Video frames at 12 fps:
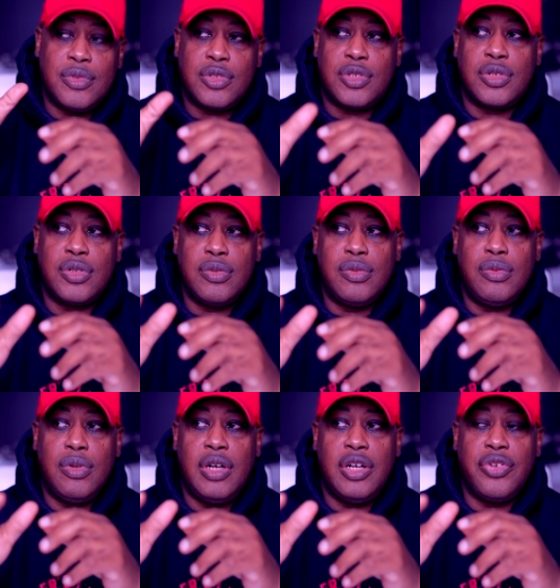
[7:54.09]

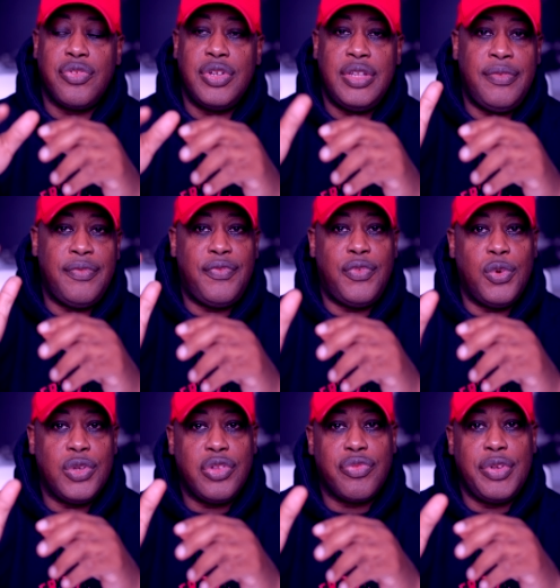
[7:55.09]

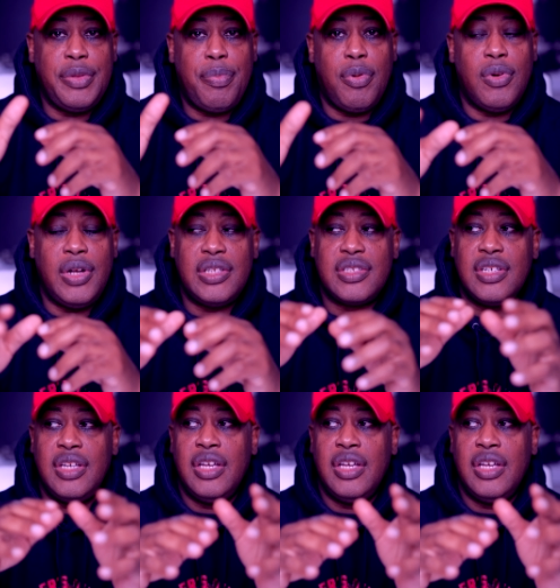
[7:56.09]
243 points